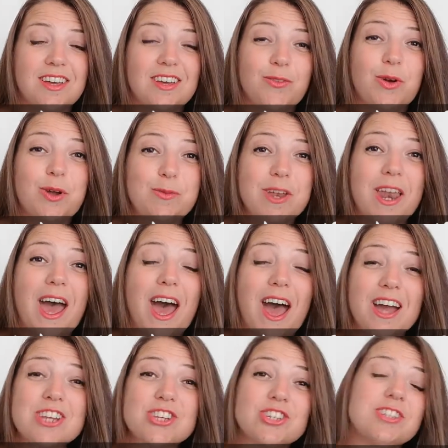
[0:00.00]
We would
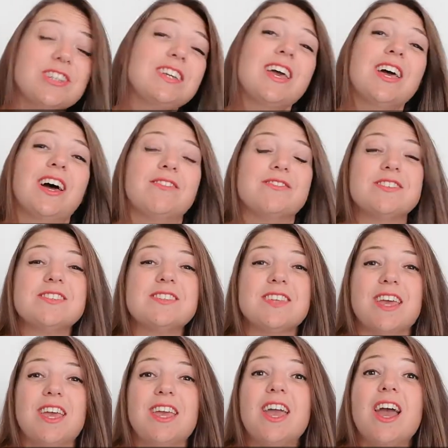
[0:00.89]
actually have to
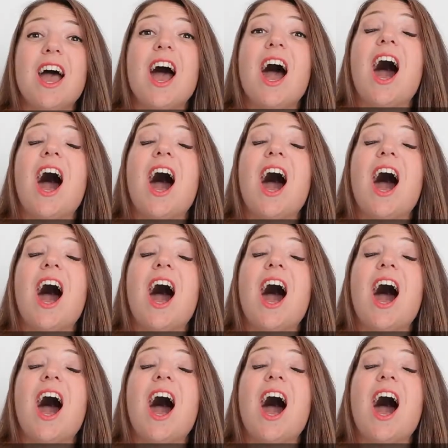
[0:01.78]
say